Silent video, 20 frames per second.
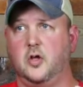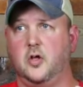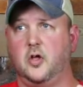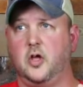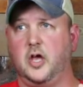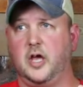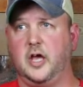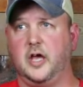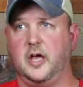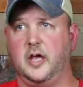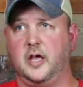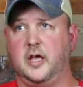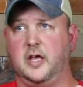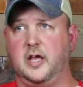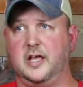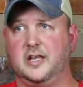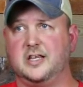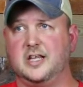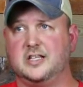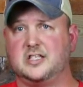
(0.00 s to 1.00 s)

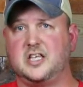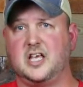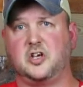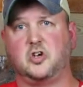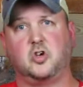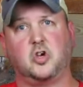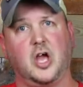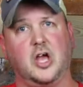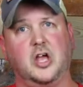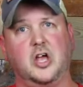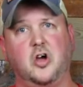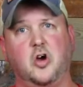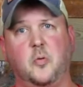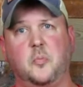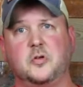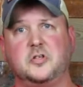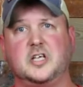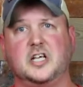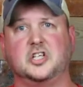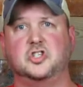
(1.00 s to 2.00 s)
It's like
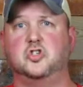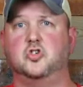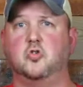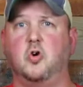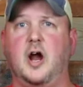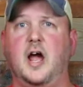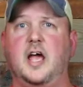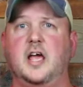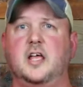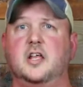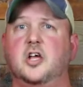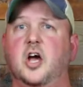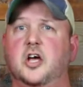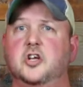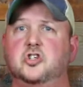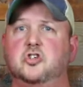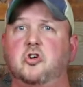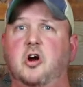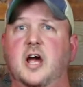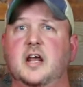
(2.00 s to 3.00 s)
almost like a
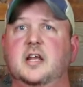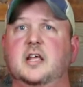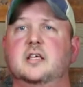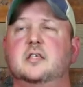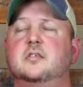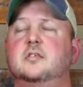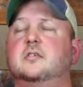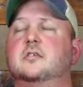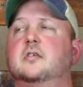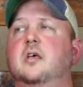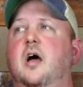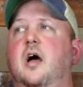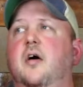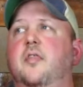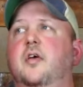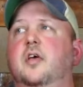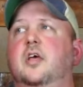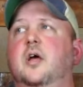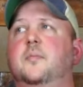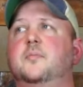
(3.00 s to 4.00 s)
dryness
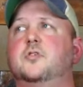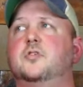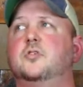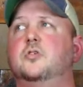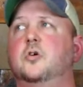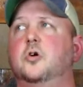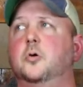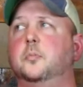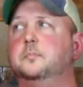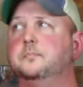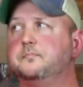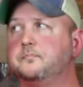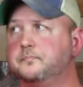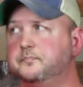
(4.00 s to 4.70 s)
that comes through,